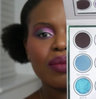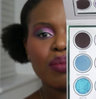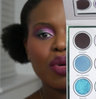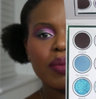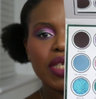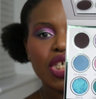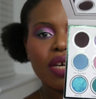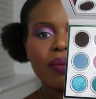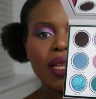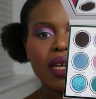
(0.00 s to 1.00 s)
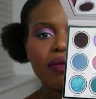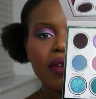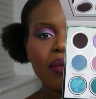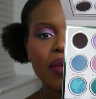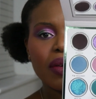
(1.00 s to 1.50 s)
Poppy gem there in
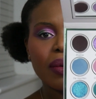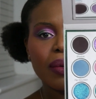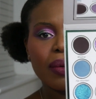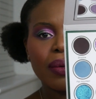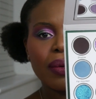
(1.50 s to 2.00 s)
the middle.